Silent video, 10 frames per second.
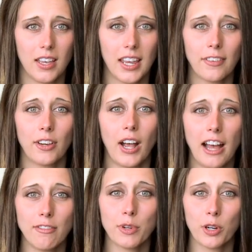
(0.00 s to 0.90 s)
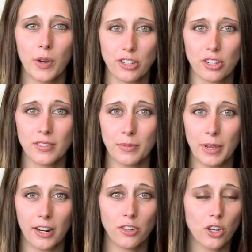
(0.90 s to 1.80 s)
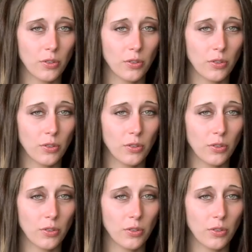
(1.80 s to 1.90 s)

If you have more questions about it,